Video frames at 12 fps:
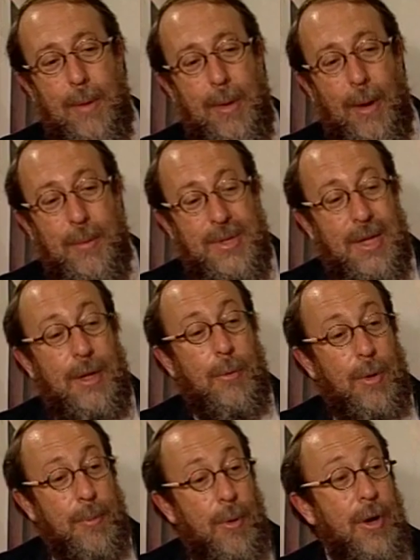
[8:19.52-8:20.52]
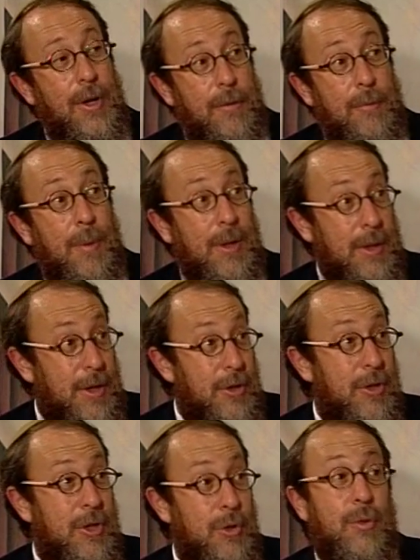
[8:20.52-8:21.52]
I would say that we're a party of
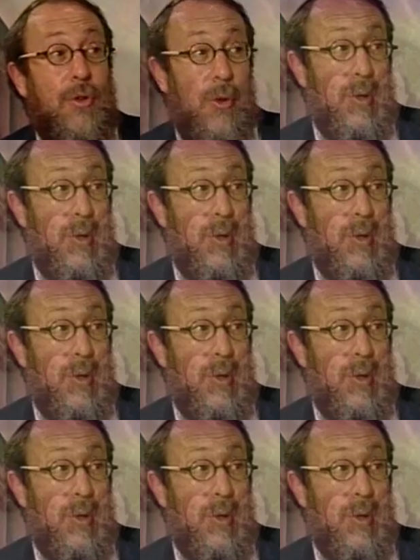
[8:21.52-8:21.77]
politicians who have